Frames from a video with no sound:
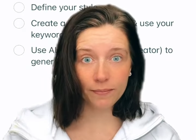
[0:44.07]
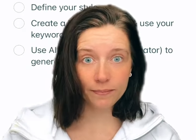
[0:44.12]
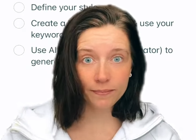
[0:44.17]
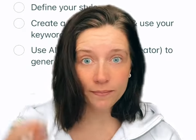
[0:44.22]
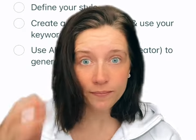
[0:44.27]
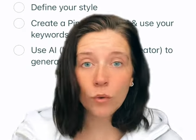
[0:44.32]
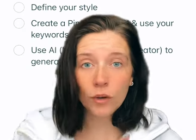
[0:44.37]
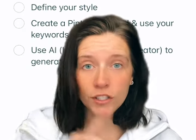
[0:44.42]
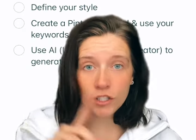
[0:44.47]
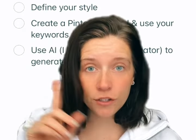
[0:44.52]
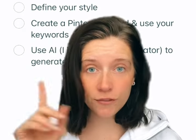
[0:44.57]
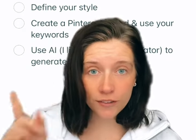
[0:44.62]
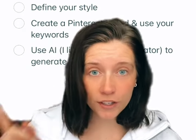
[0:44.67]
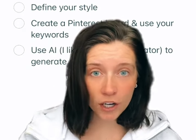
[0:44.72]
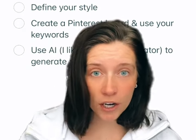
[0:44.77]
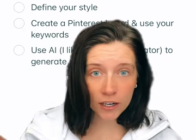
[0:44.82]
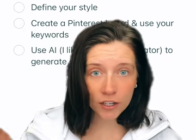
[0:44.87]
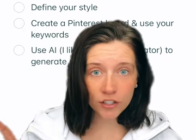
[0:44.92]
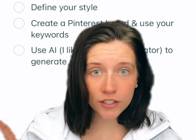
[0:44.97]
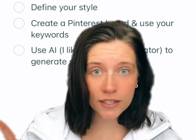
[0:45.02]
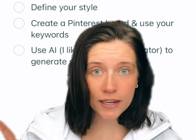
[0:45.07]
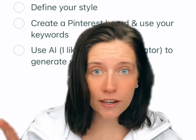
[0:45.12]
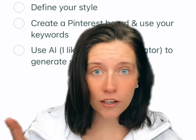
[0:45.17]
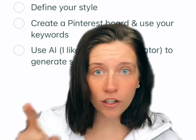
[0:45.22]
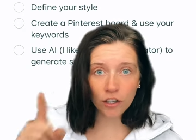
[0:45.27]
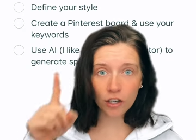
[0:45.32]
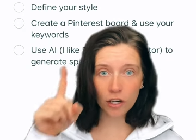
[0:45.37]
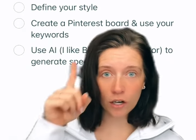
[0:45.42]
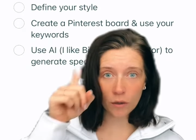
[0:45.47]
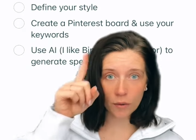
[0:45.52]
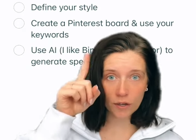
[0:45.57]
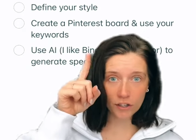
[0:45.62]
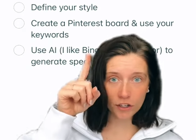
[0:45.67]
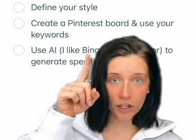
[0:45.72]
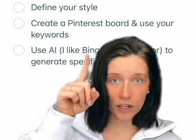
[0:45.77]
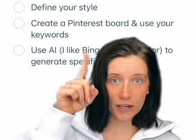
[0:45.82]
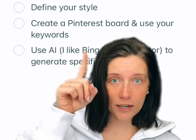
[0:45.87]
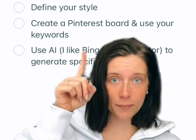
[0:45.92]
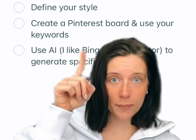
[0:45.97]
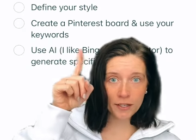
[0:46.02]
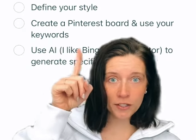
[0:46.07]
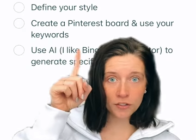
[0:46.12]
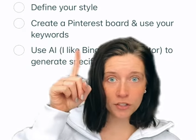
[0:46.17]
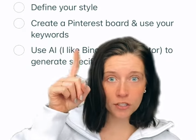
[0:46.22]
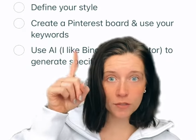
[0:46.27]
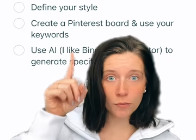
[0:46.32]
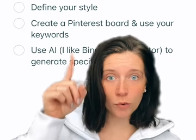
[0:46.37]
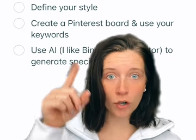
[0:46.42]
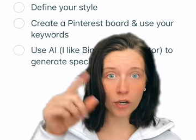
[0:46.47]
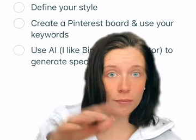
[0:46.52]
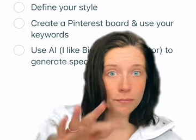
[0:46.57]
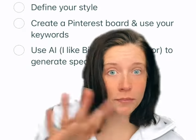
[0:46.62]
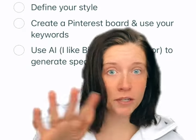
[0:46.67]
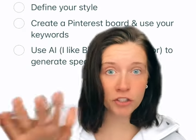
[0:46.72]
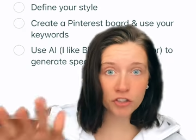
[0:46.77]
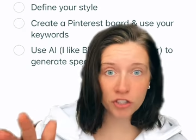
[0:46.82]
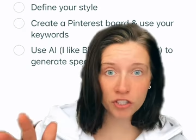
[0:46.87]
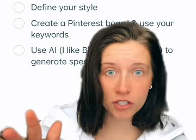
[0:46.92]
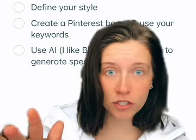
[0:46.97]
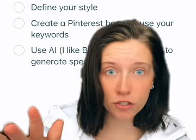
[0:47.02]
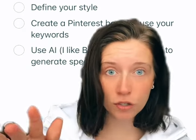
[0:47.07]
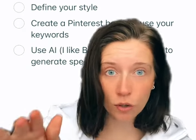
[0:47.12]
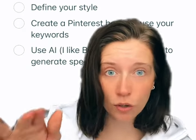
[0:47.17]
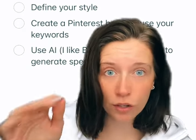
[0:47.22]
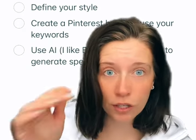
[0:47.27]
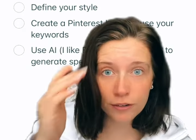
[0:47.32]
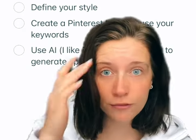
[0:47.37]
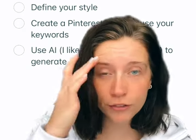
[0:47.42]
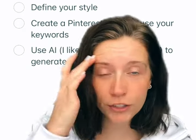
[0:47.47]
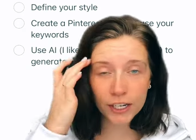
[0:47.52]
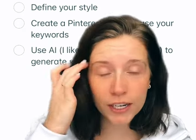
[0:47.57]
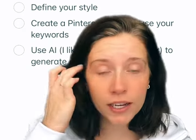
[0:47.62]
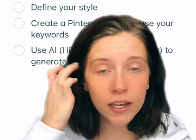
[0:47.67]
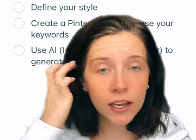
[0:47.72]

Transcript: Once you figure out your style, you're gonna wanna create a Pinterest board. Pinterest is totally free.